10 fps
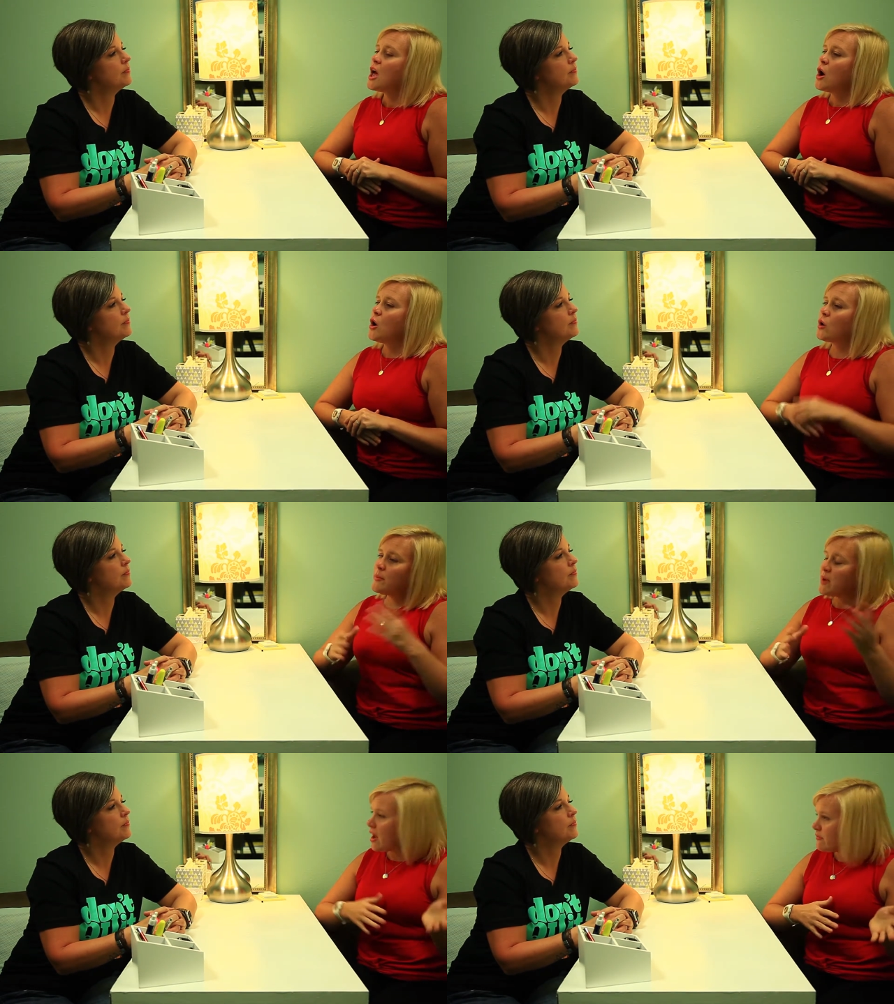Speaker 1: Mm-hmm. Or I
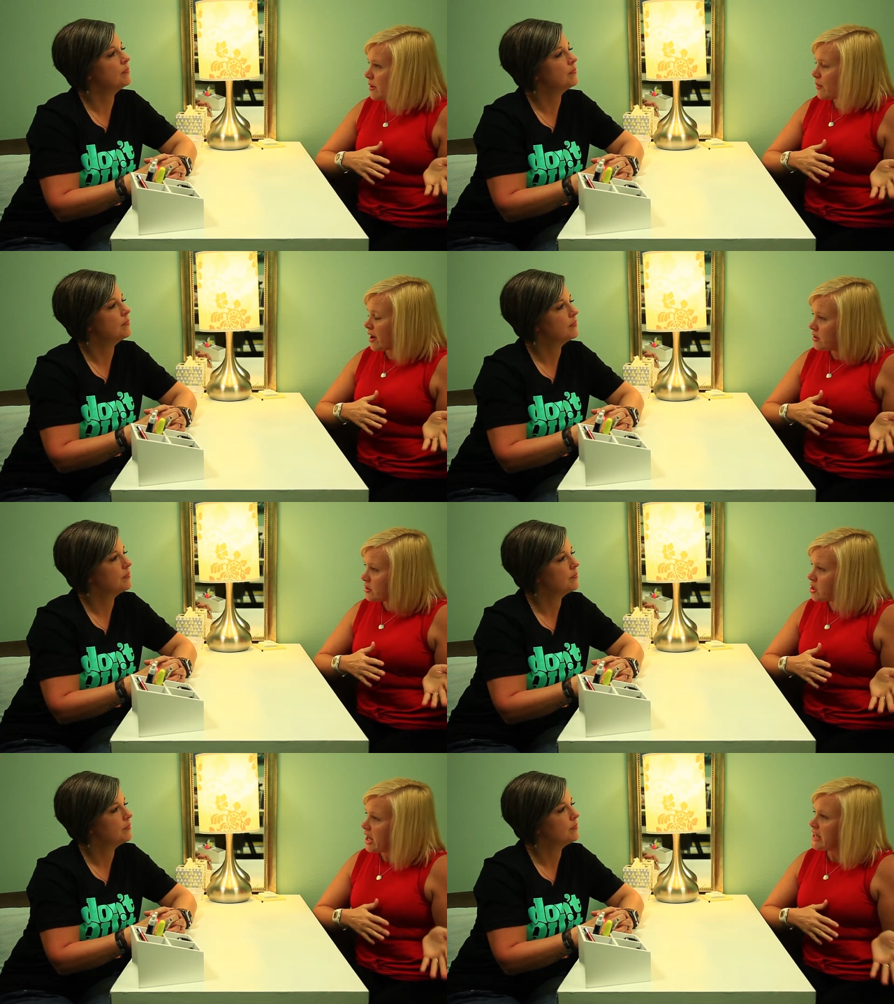may have my regular
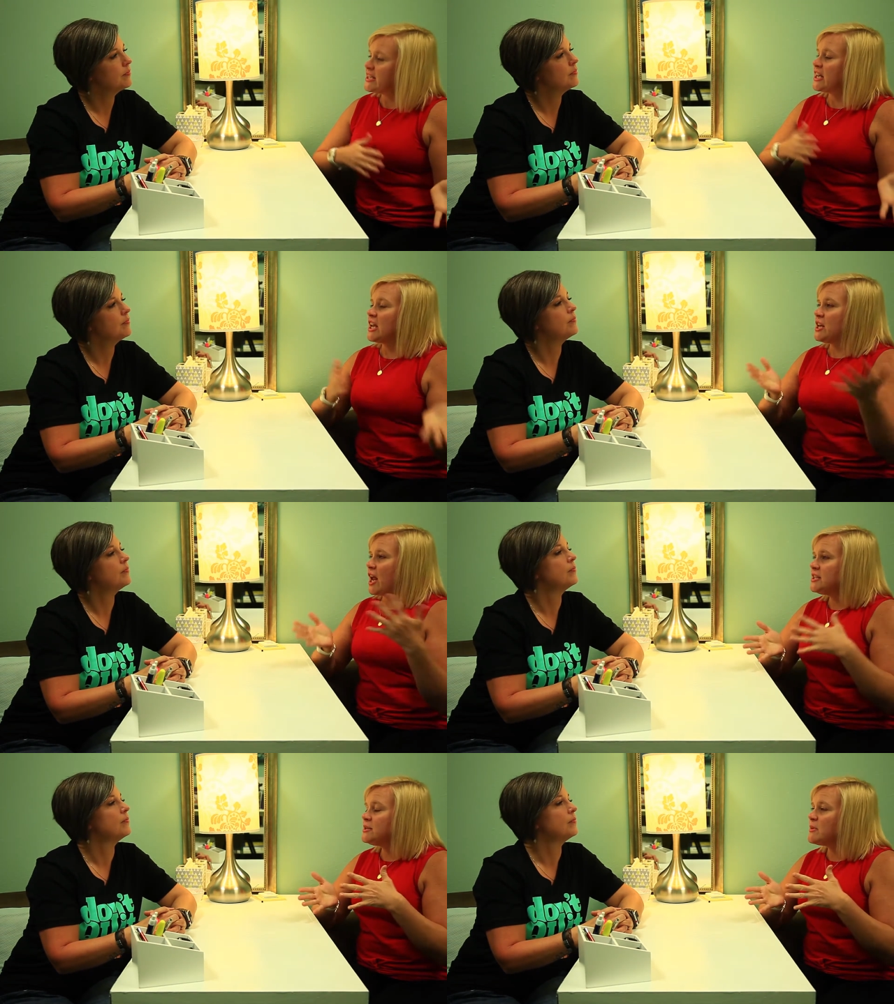clients that get
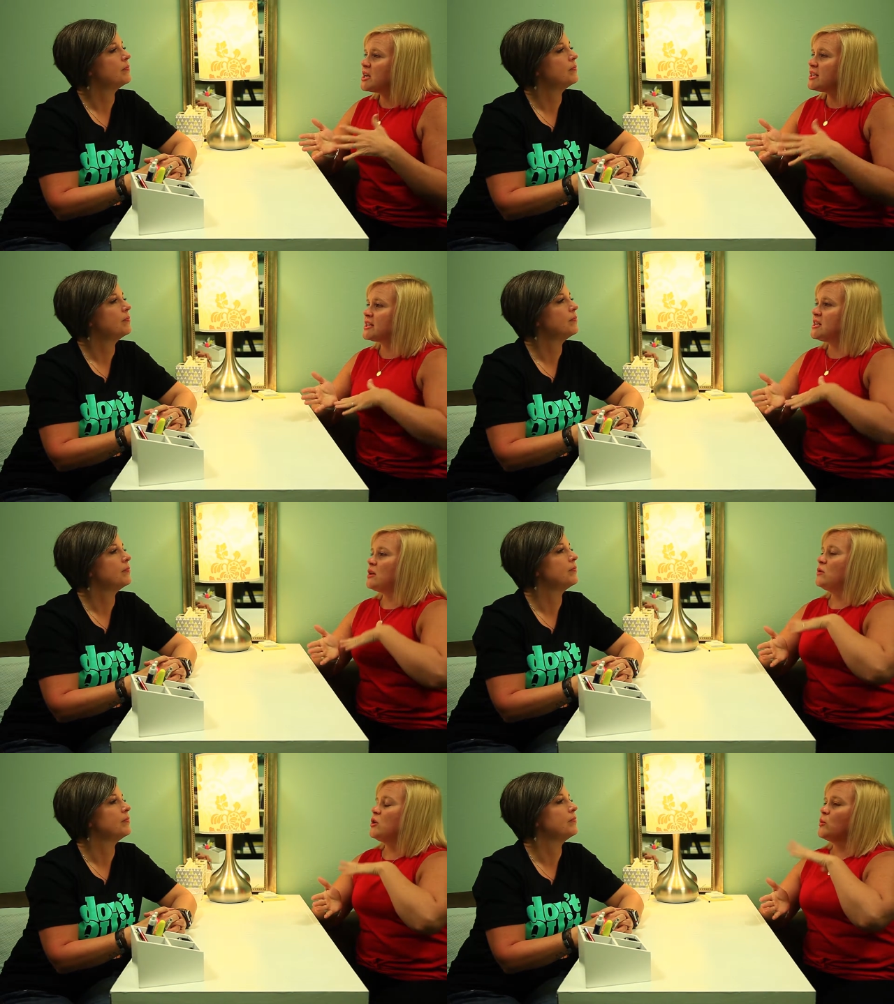90 minutes and
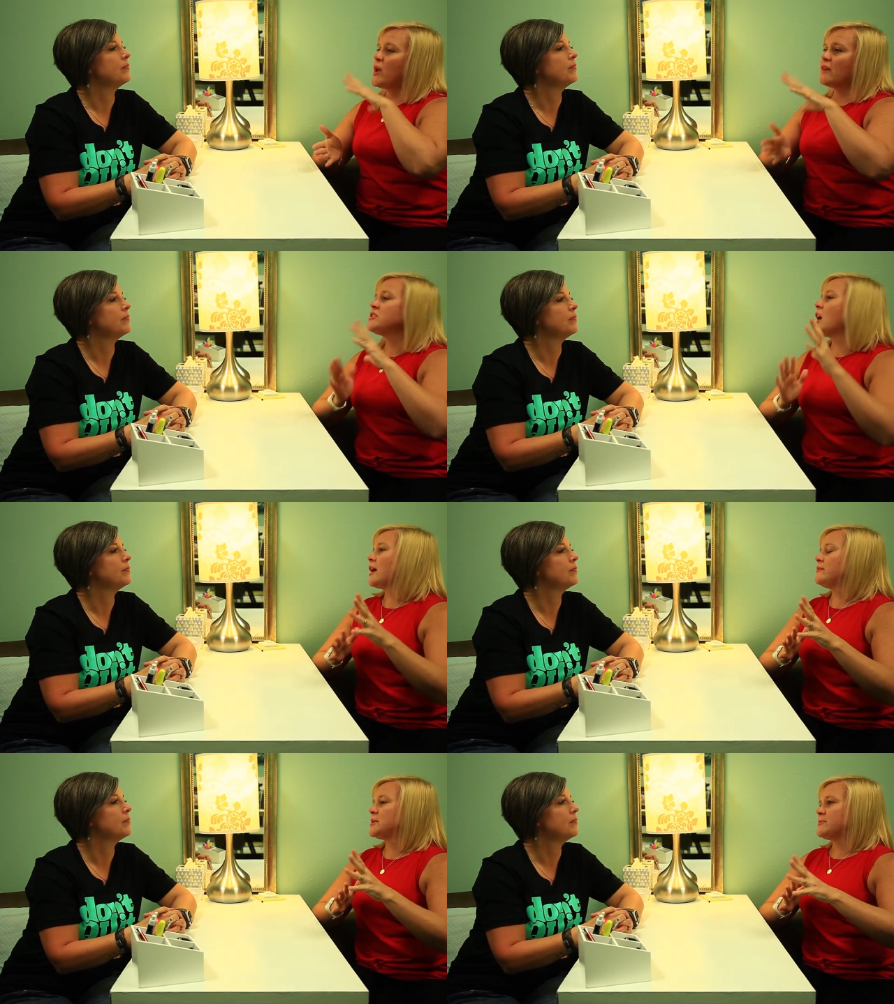then we have
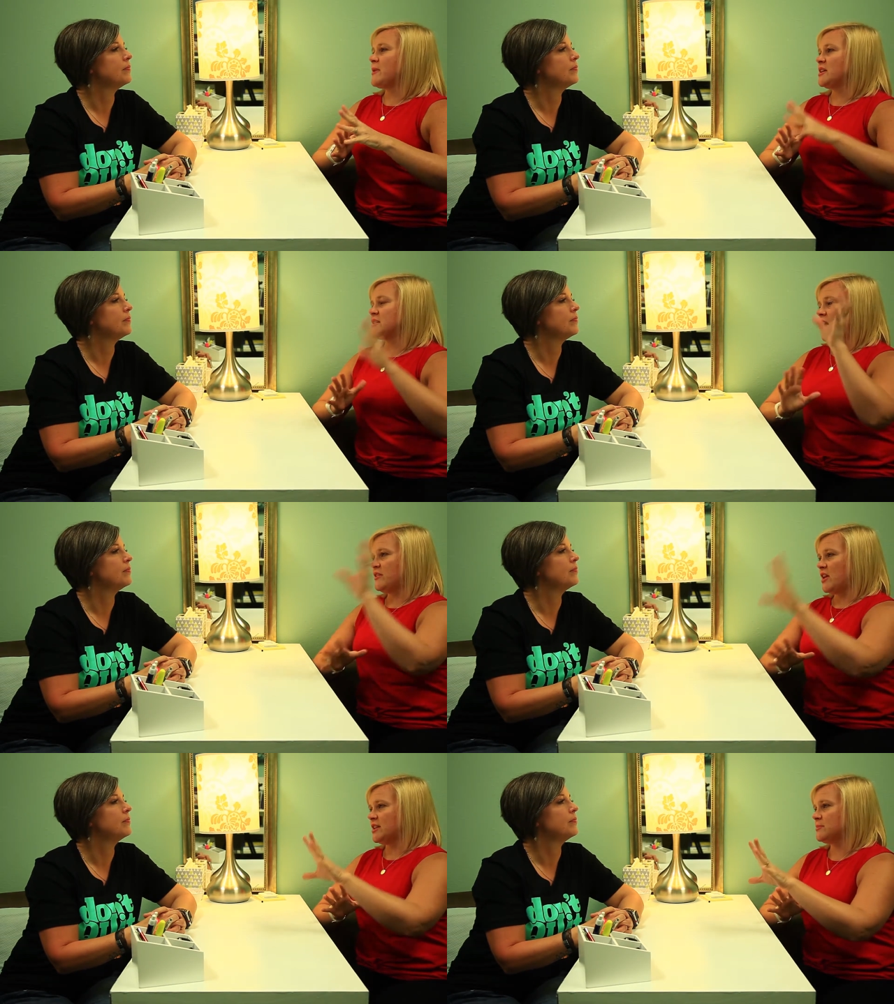time to spend on
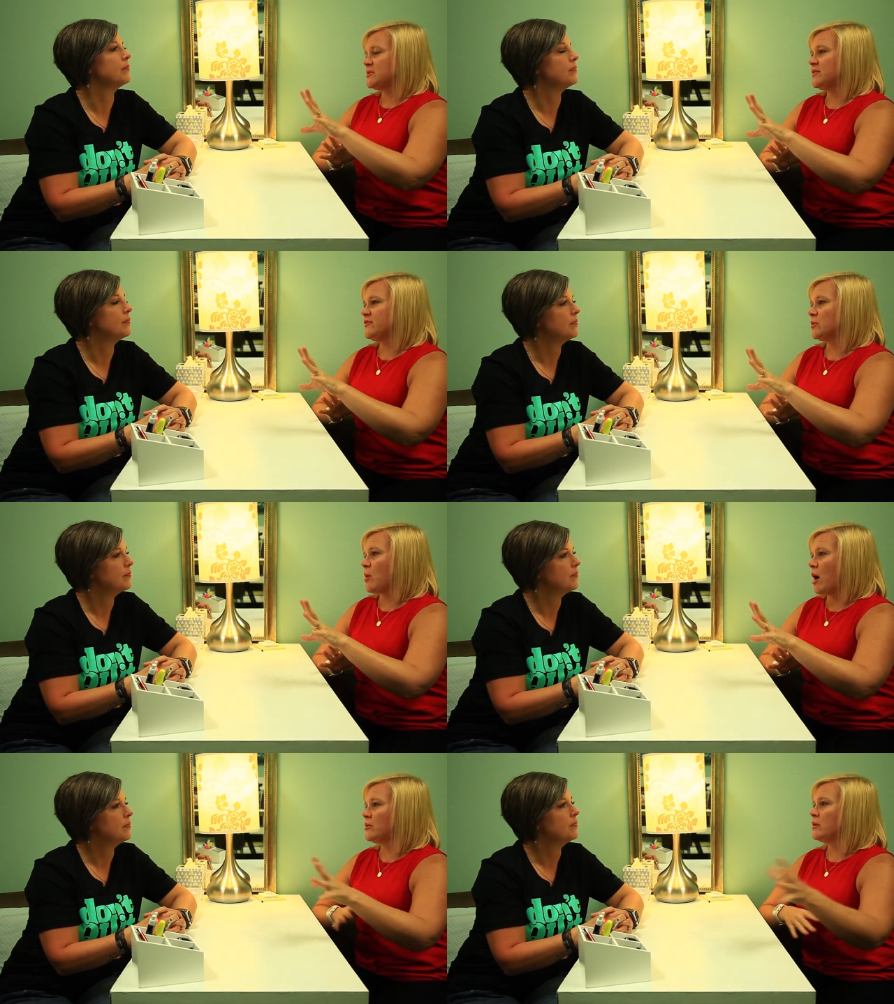that specific
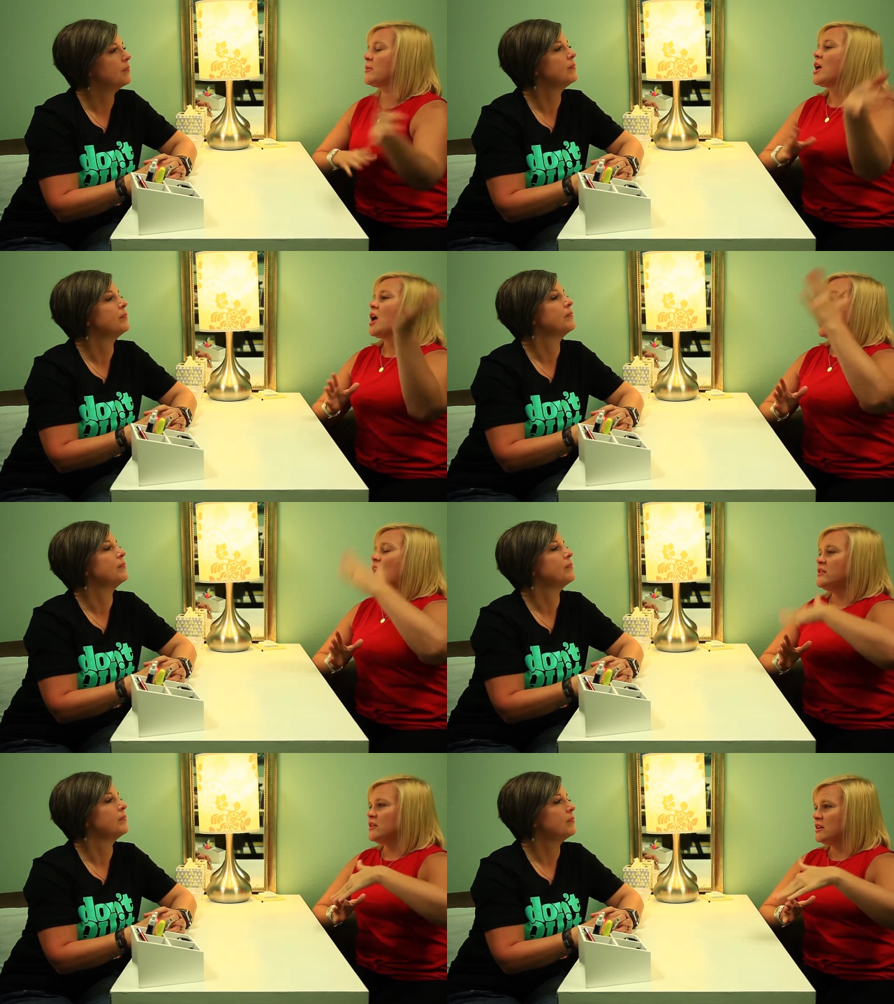problem
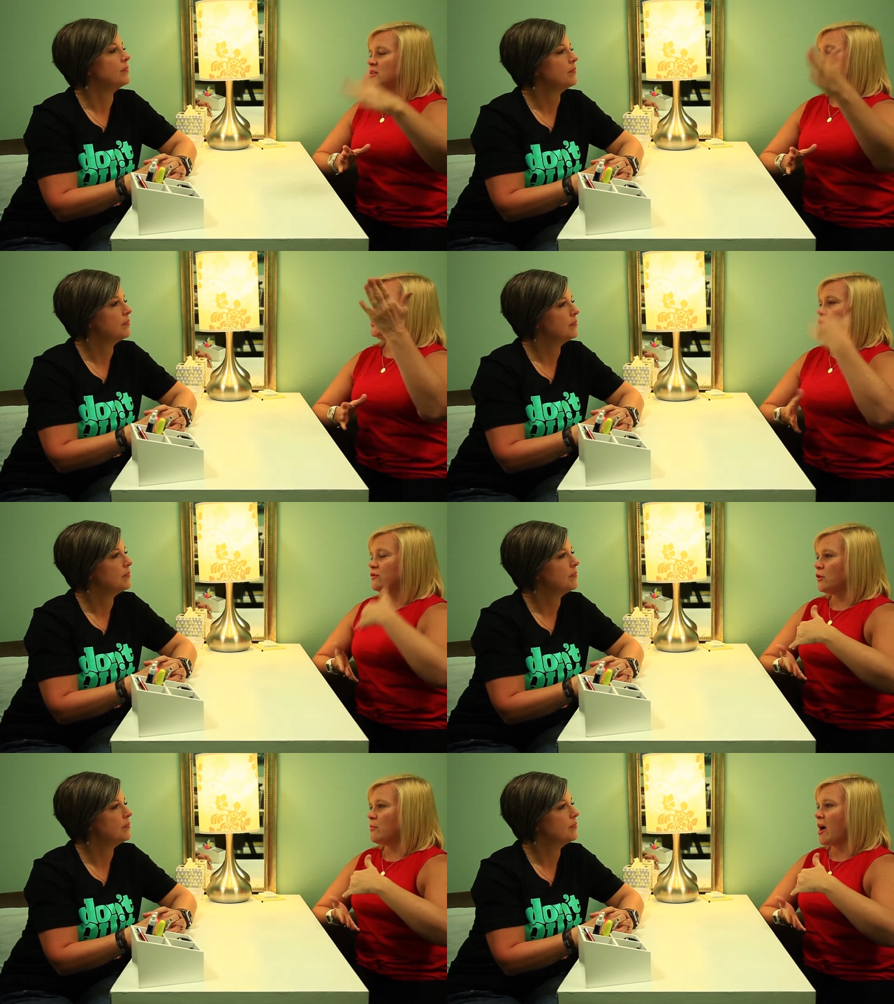and then do a
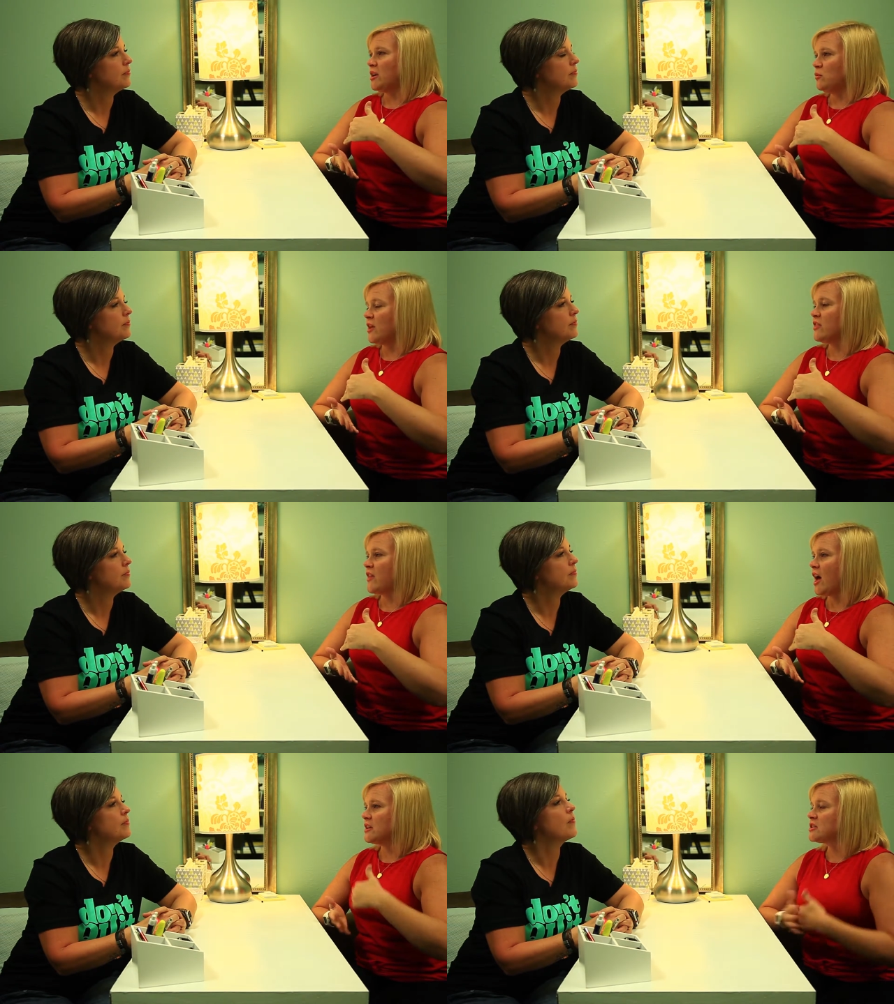full body with
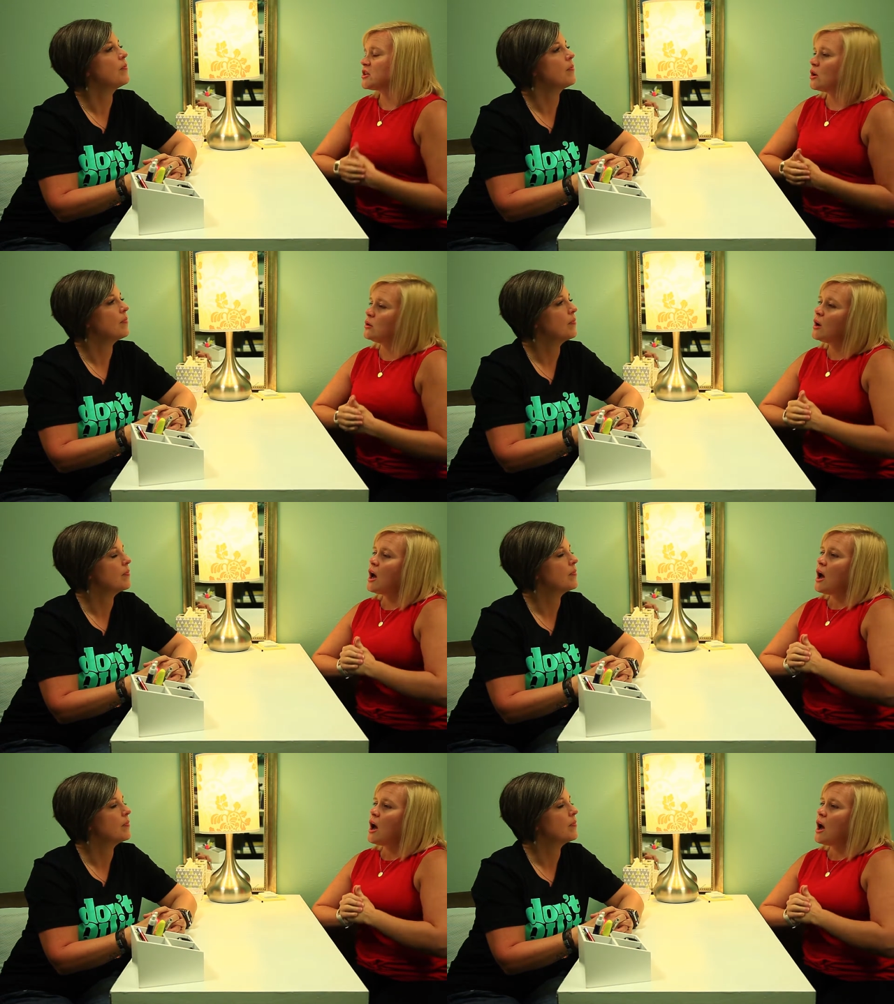that. So